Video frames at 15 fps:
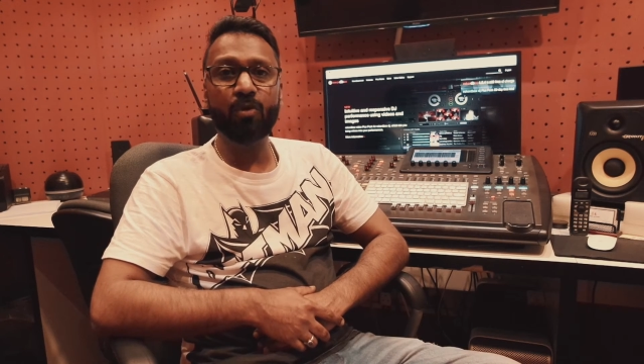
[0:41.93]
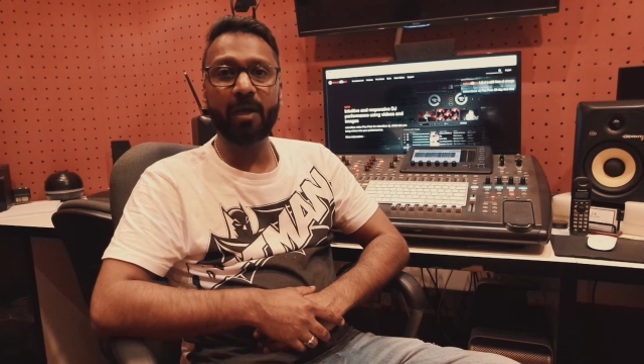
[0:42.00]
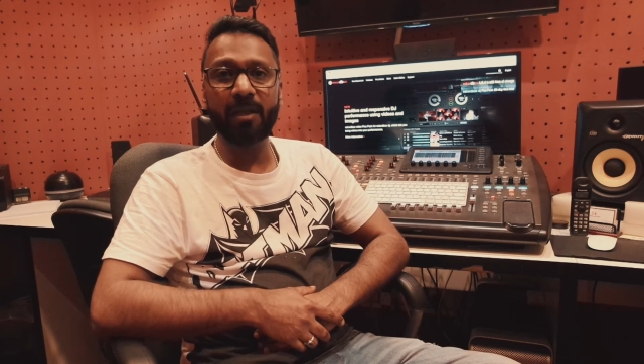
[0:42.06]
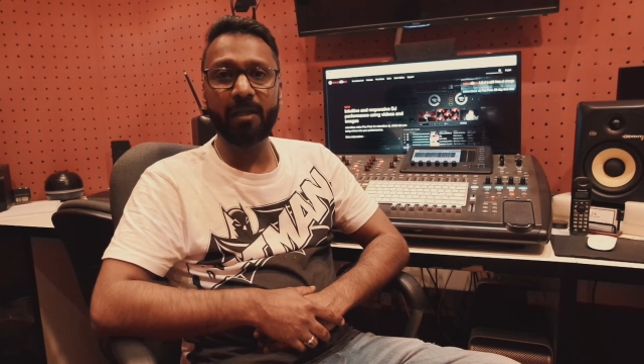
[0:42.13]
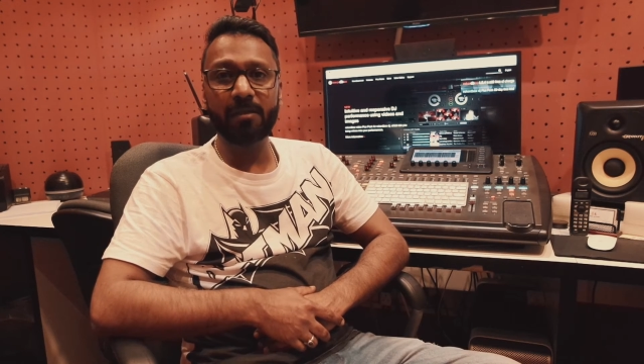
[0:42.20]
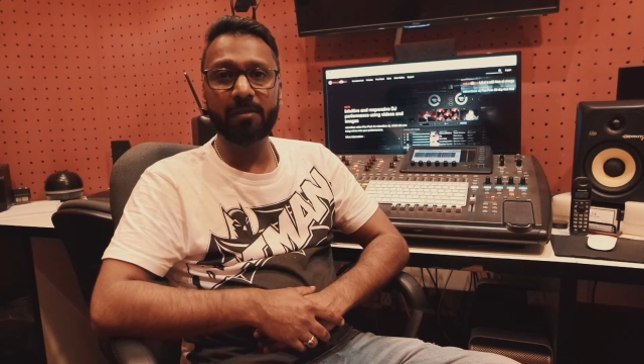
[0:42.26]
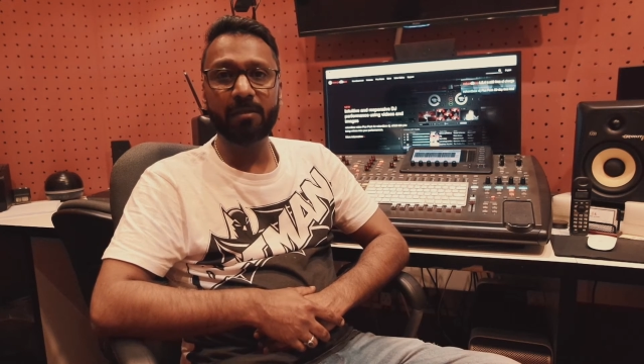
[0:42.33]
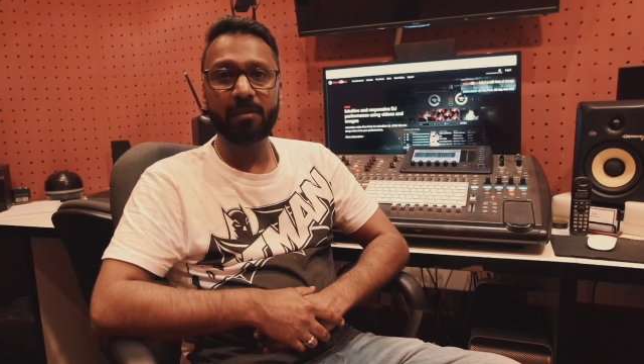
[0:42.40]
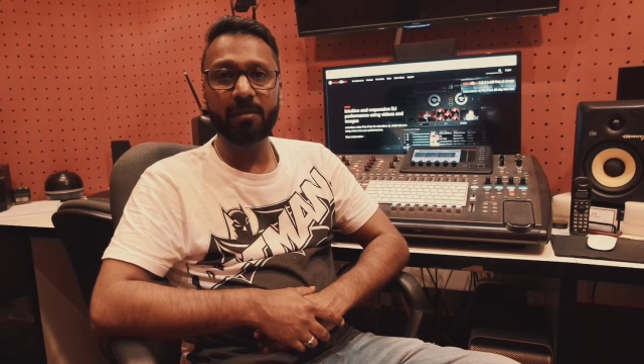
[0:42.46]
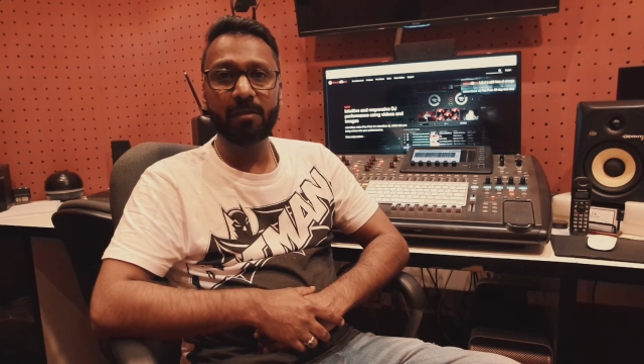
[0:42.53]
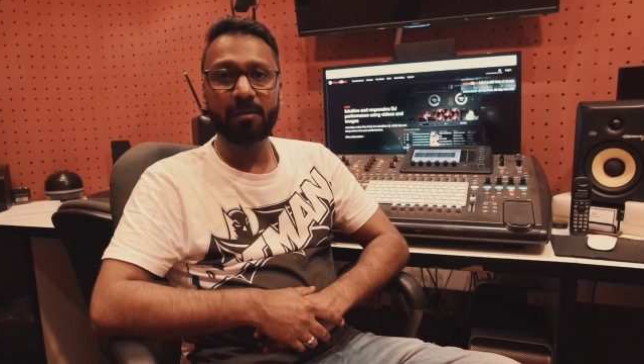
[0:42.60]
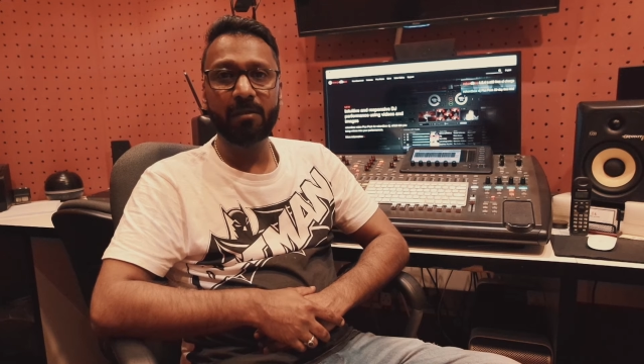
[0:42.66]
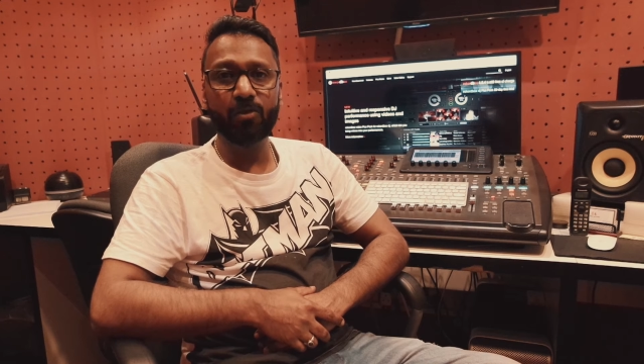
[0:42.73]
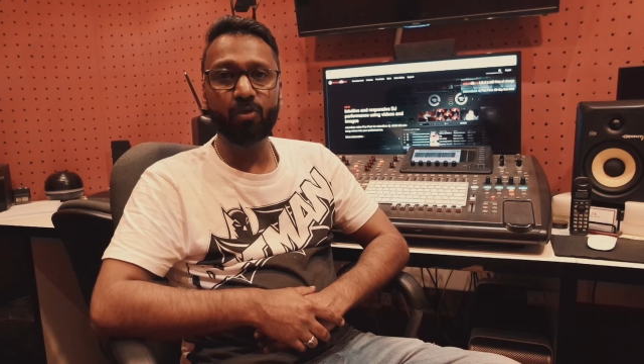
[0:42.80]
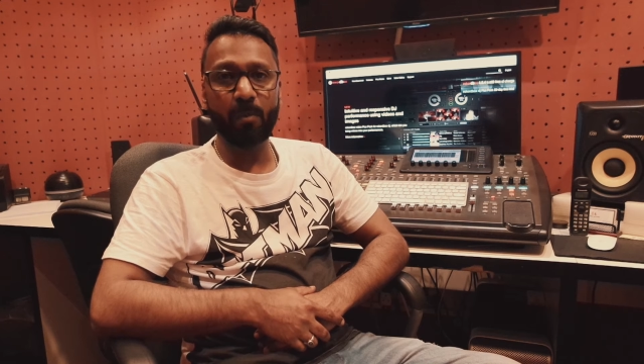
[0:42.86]
connect
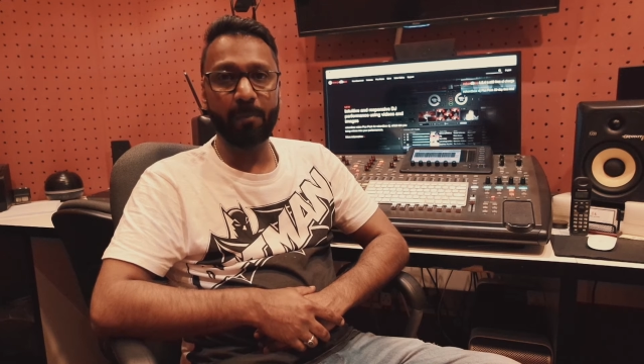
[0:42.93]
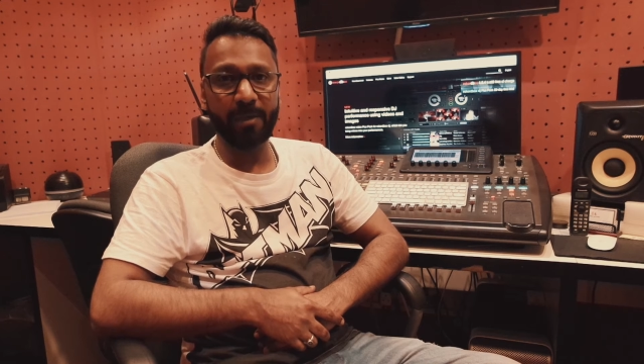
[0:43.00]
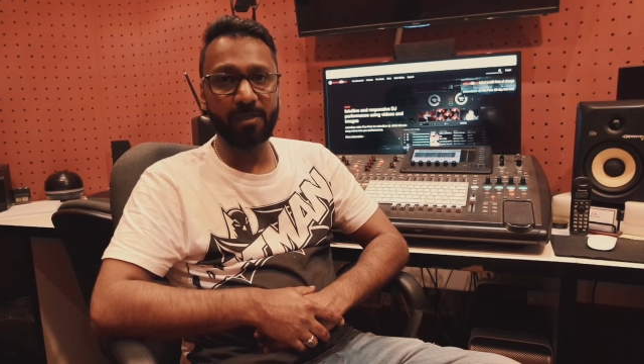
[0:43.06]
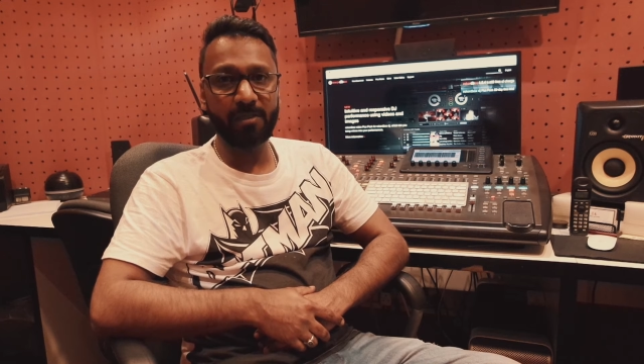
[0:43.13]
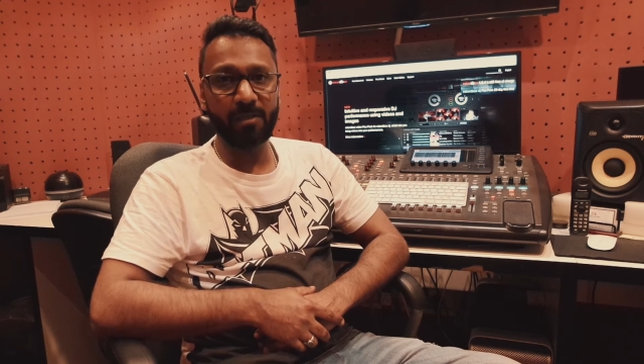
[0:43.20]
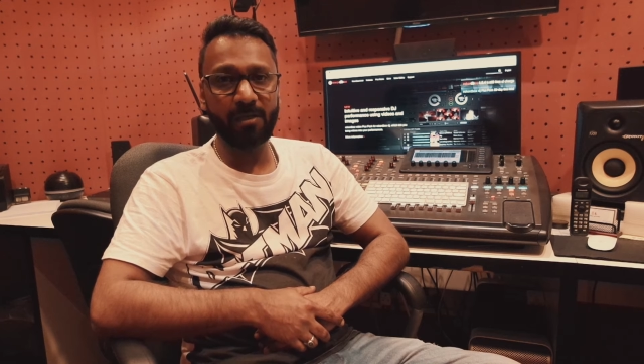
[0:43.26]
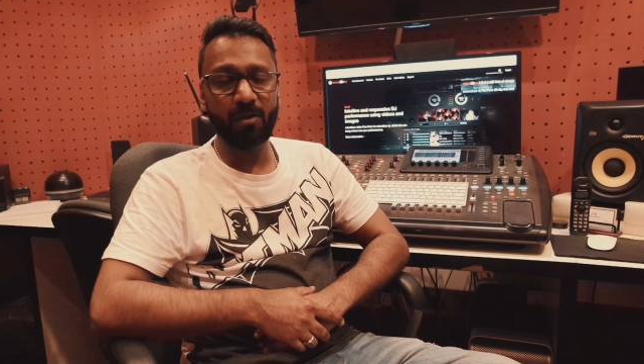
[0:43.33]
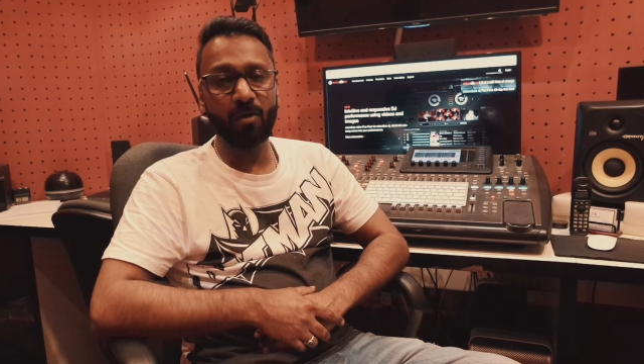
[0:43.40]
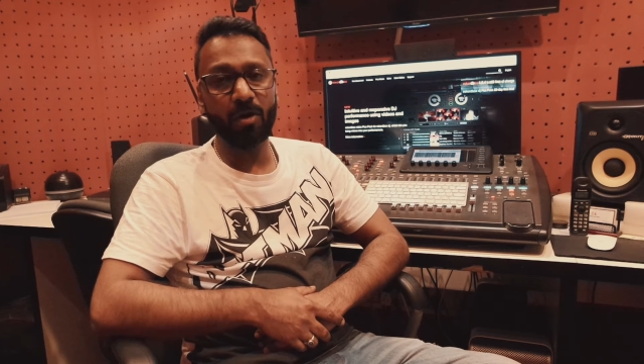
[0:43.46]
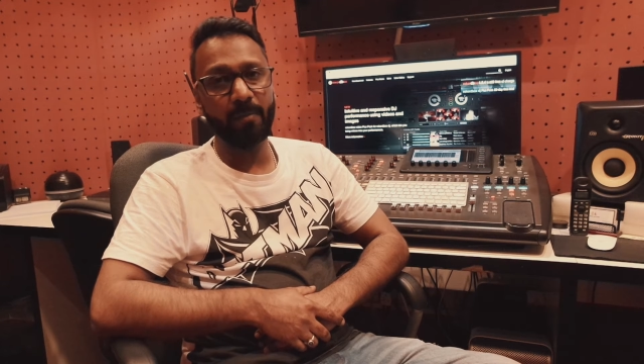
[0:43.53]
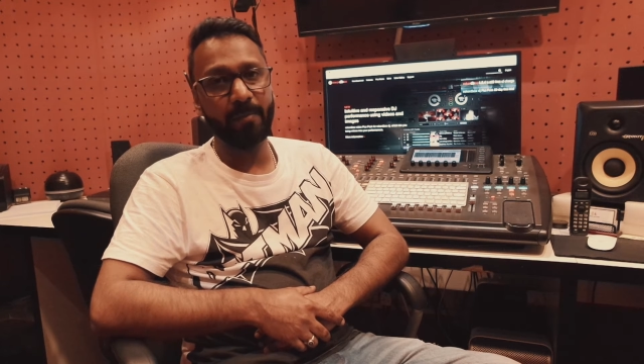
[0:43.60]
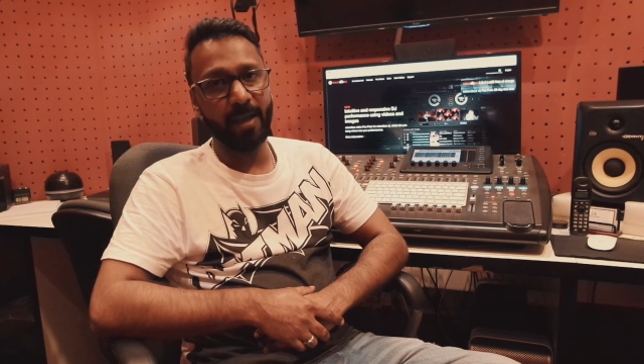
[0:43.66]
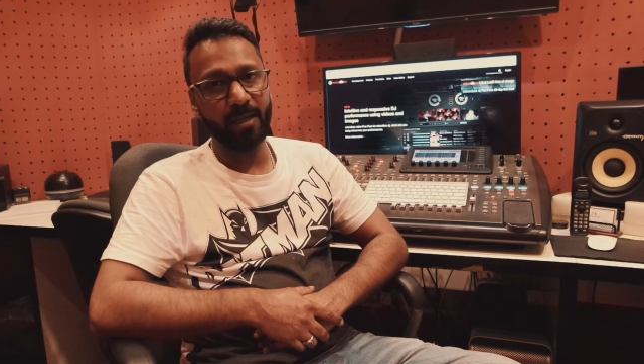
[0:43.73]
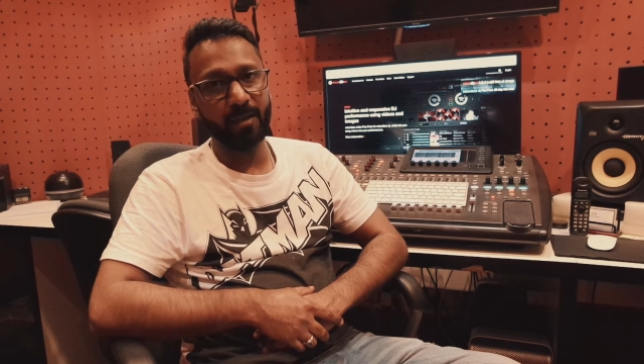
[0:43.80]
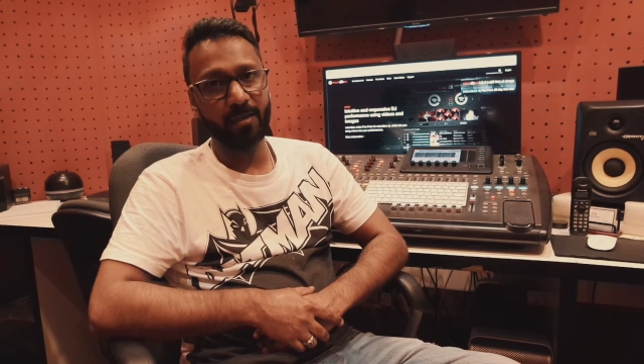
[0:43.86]
to a PC or
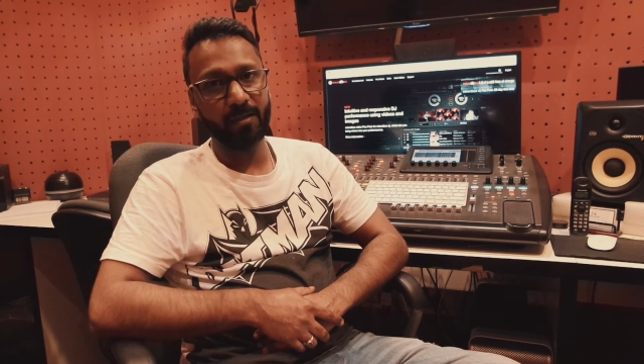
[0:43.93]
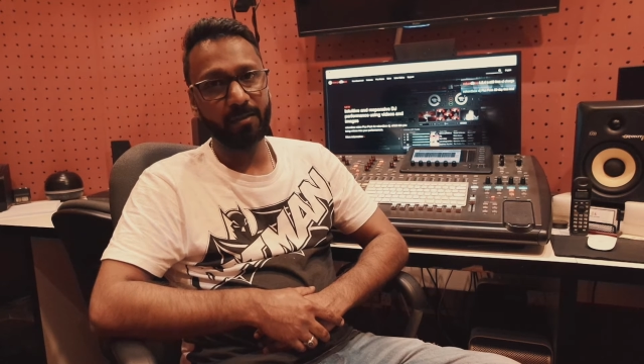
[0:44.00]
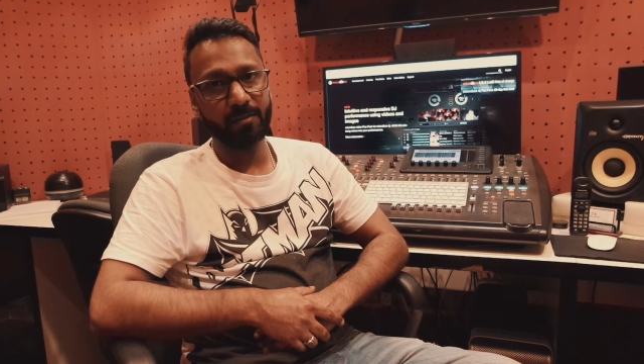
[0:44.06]
a Mac?